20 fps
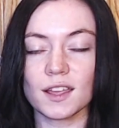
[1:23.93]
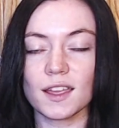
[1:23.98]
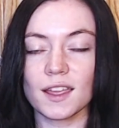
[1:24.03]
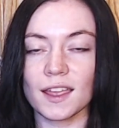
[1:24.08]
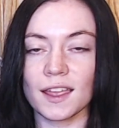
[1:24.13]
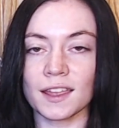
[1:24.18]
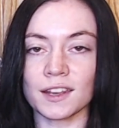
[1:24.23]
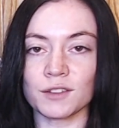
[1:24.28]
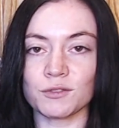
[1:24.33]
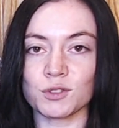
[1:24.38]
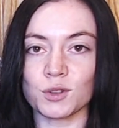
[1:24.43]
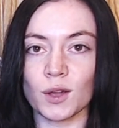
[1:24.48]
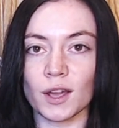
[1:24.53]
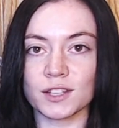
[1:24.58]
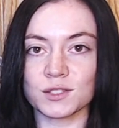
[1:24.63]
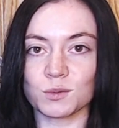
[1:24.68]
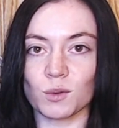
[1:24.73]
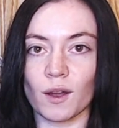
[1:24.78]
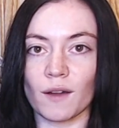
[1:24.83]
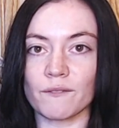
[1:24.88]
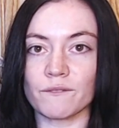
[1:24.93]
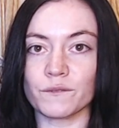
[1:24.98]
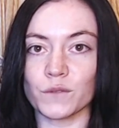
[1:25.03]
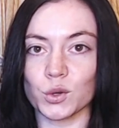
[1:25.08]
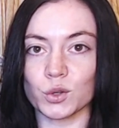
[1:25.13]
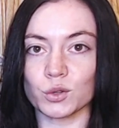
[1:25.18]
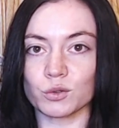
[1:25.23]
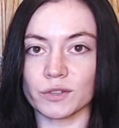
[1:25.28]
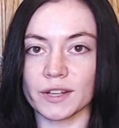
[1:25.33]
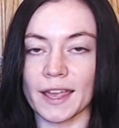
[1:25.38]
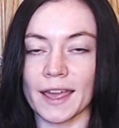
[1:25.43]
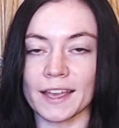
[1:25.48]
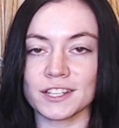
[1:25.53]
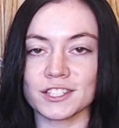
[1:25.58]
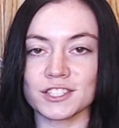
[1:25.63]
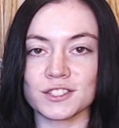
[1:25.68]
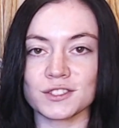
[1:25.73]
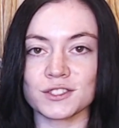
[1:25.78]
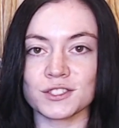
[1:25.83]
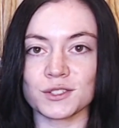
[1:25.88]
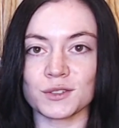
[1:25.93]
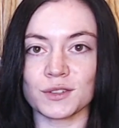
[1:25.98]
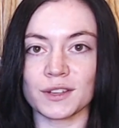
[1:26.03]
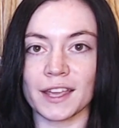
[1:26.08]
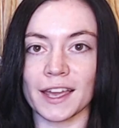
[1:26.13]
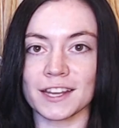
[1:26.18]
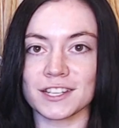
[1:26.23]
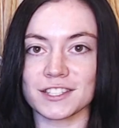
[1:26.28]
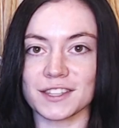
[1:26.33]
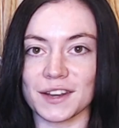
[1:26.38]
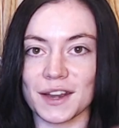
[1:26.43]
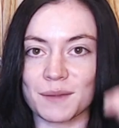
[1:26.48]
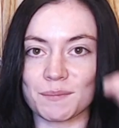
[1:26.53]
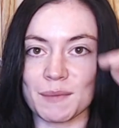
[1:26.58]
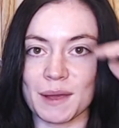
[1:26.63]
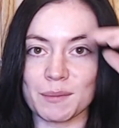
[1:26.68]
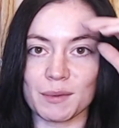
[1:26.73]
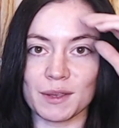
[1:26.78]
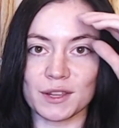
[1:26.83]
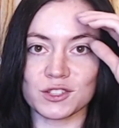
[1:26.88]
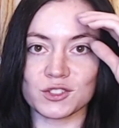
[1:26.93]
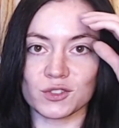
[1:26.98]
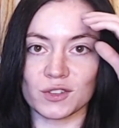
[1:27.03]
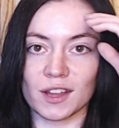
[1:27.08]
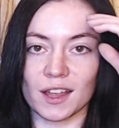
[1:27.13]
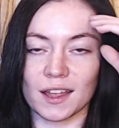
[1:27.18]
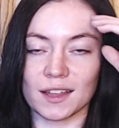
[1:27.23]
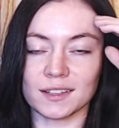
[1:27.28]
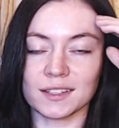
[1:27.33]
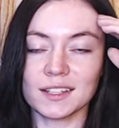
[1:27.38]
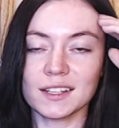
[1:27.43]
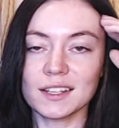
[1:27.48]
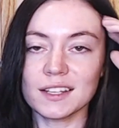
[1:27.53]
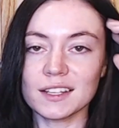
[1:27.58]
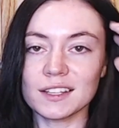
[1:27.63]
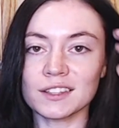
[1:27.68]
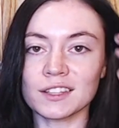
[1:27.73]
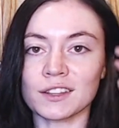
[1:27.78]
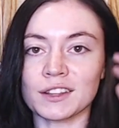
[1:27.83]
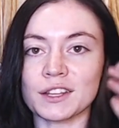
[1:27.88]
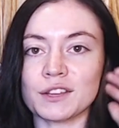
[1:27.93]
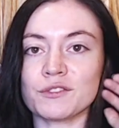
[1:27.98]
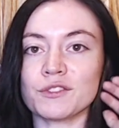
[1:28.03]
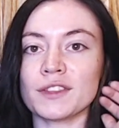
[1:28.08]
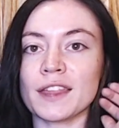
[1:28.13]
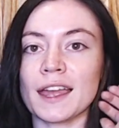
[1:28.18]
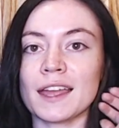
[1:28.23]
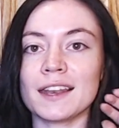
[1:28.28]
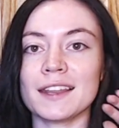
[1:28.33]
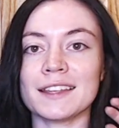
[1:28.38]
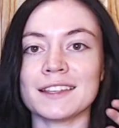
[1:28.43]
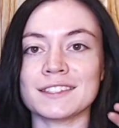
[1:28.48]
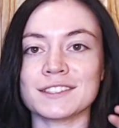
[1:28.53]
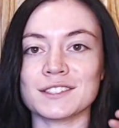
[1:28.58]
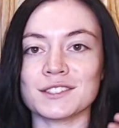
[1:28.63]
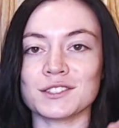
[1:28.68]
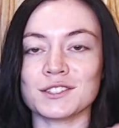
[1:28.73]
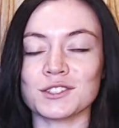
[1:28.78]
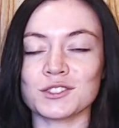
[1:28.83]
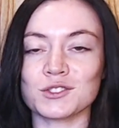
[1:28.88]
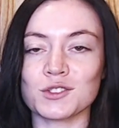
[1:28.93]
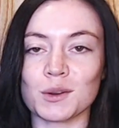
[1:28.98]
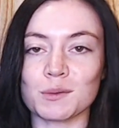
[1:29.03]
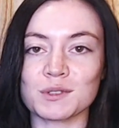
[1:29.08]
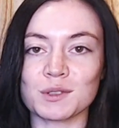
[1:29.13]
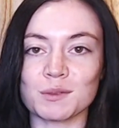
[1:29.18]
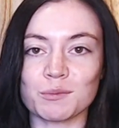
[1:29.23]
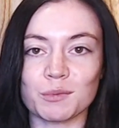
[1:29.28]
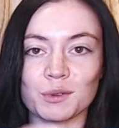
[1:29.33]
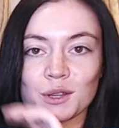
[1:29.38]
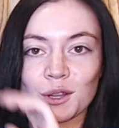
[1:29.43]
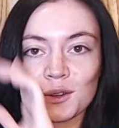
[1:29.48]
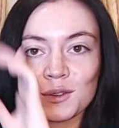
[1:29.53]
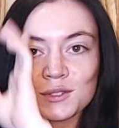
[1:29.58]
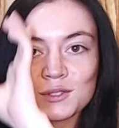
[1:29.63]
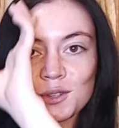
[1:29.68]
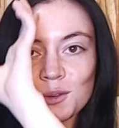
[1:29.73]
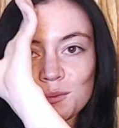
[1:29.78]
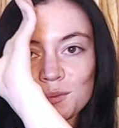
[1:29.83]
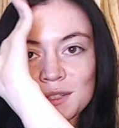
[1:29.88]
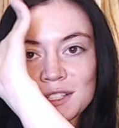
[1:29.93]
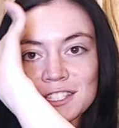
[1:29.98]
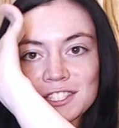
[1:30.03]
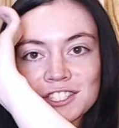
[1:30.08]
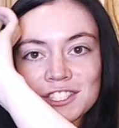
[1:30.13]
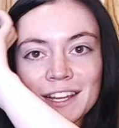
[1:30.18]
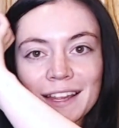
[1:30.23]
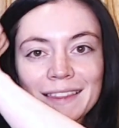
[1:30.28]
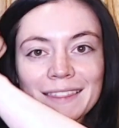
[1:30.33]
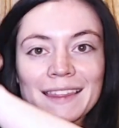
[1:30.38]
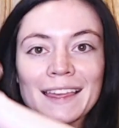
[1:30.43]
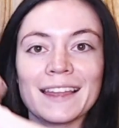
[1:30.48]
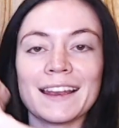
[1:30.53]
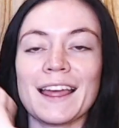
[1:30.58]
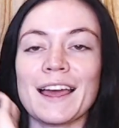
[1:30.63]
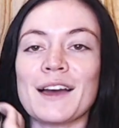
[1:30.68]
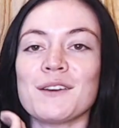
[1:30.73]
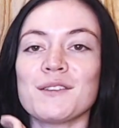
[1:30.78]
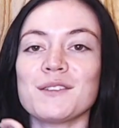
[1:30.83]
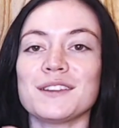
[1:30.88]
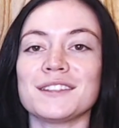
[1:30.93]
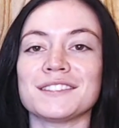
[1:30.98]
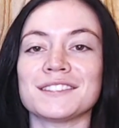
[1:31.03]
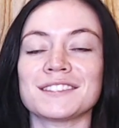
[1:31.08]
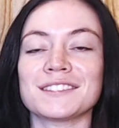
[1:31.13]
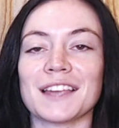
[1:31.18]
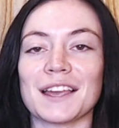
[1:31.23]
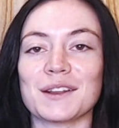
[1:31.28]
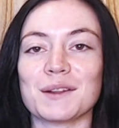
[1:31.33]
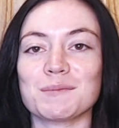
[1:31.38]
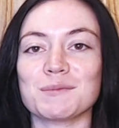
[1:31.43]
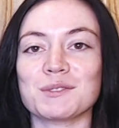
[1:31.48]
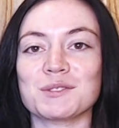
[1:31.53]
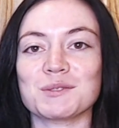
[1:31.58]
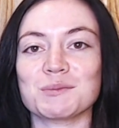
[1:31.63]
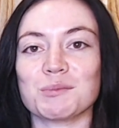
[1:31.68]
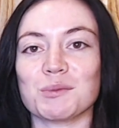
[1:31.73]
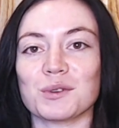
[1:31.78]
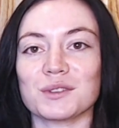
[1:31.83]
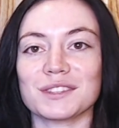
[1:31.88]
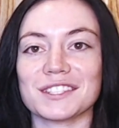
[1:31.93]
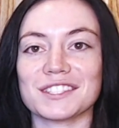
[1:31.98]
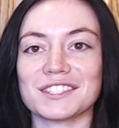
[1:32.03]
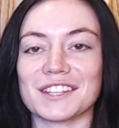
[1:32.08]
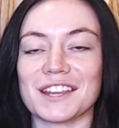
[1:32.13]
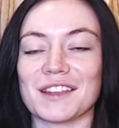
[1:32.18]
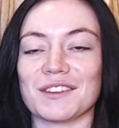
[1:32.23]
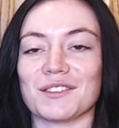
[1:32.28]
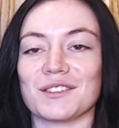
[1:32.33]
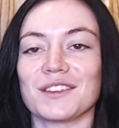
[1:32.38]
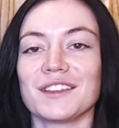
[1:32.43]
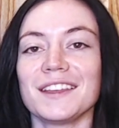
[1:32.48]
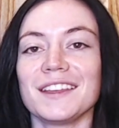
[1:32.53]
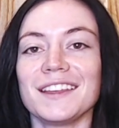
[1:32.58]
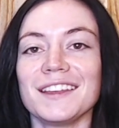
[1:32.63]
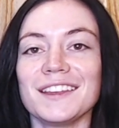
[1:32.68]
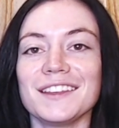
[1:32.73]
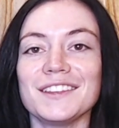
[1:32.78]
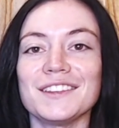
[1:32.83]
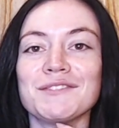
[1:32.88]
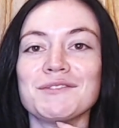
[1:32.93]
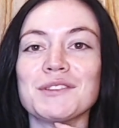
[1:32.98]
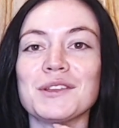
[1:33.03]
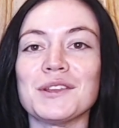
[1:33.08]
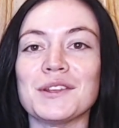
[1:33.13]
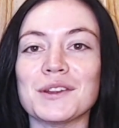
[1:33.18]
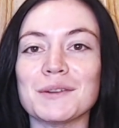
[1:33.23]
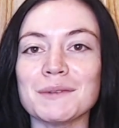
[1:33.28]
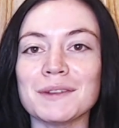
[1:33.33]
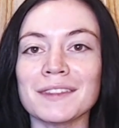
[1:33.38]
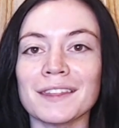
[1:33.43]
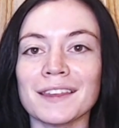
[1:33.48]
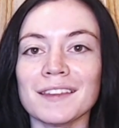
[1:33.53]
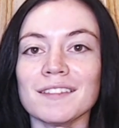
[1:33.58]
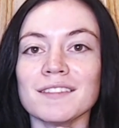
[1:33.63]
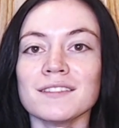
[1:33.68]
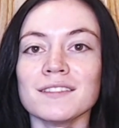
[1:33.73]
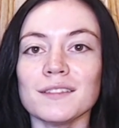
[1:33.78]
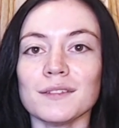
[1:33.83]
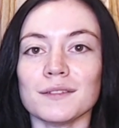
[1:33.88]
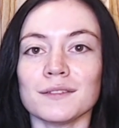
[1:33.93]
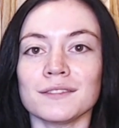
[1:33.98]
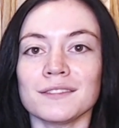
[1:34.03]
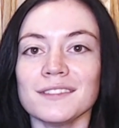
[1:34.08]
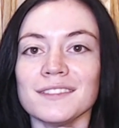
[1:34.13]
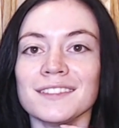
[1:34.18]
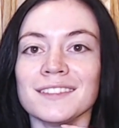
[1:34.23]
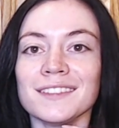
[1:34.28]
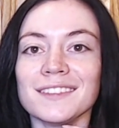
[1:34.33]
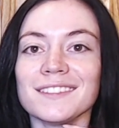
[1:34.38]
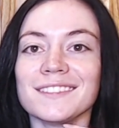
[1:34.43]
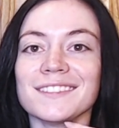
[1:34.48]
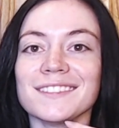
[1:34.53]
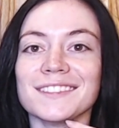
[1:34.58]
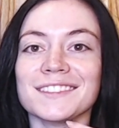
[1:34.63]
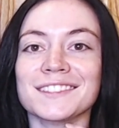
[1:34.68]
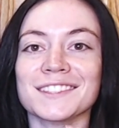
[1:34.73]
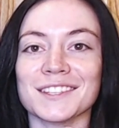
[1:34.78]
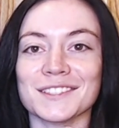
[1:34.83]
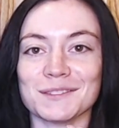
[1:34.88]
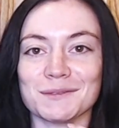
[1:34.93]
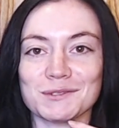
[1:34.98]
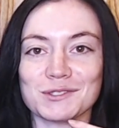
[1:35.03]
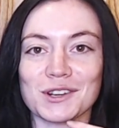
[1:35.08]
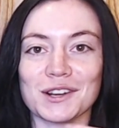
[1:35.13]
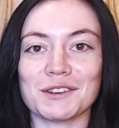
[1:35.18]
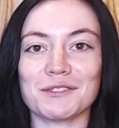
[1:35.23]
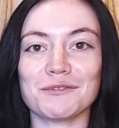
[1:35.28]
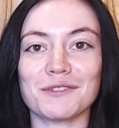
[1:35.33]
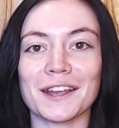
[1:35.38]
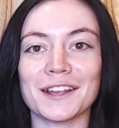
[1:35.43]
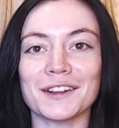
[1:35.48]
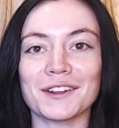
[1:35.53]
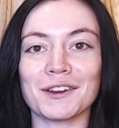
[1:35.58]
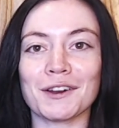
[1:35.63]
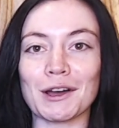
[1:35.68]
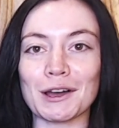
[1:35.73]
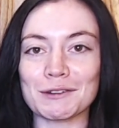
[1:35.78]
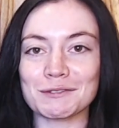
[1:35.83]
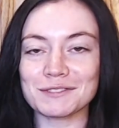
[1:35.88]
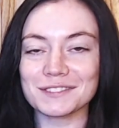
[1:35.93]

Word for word: And if you guys want full reactions, you can catch that on my Patreon. The link for that is in the description below, so please check that out and sign up to support the channel. If you hear me like, uh, uh, uh, uh it's because I'm trying to fight a cough.